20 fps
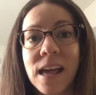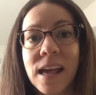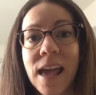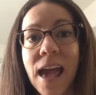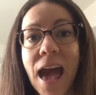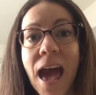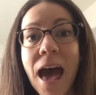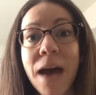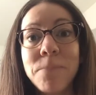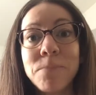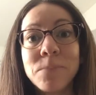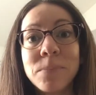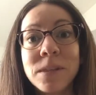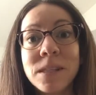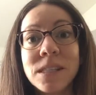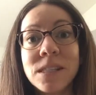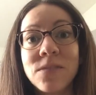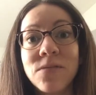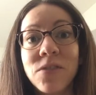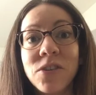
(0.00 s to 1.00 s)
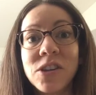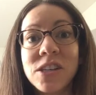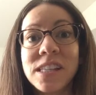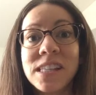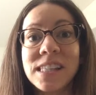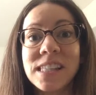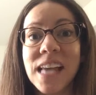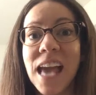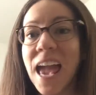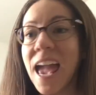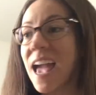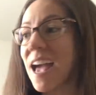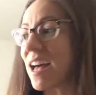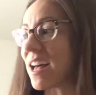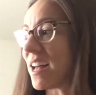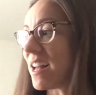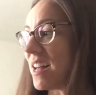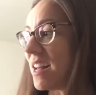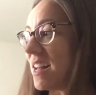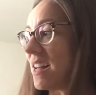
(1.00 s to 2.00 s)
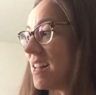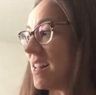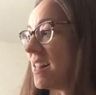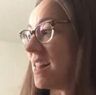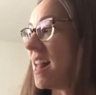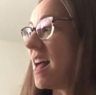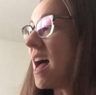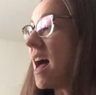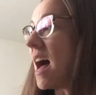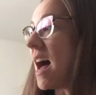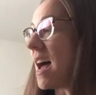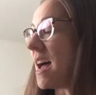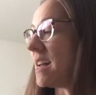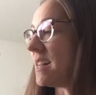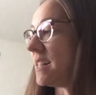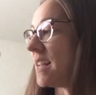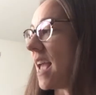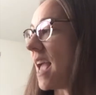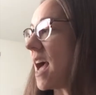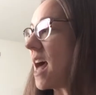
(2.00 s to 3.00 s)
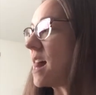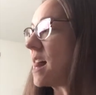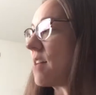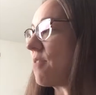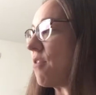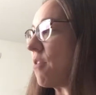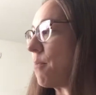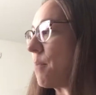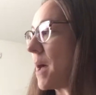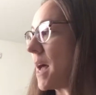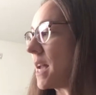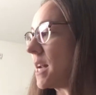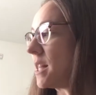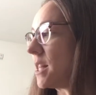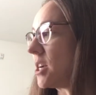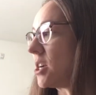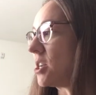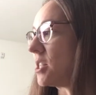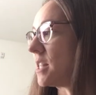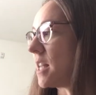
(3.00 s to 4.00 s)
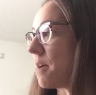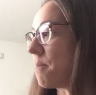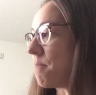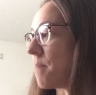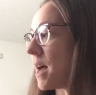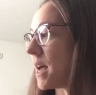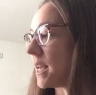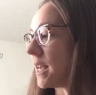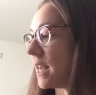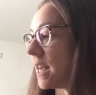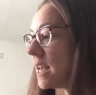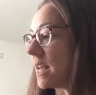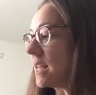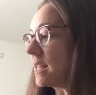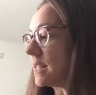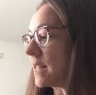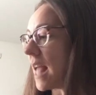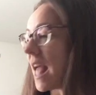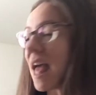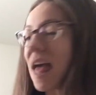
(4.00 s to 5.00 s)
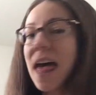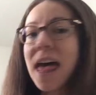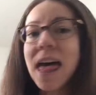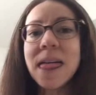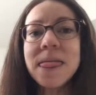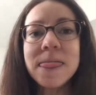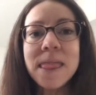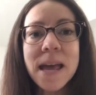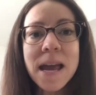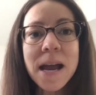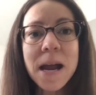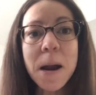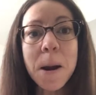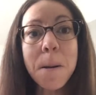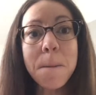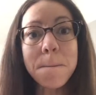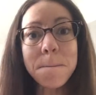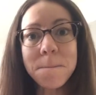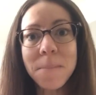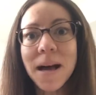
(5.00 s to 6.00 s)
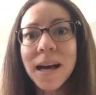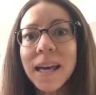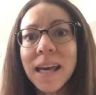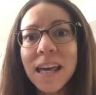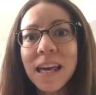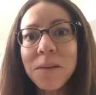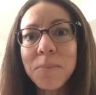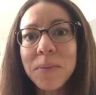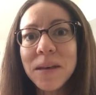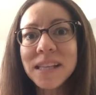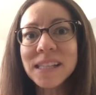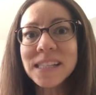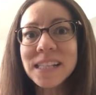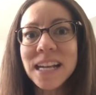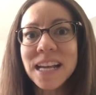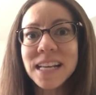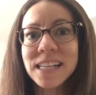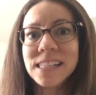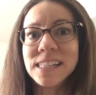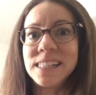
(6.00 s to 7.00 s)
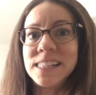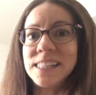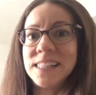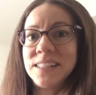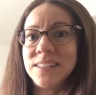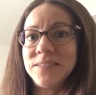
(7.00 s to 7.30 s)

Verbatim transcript: Caps for Sale, a tale of a peddler, some monkeys, and their monkey business.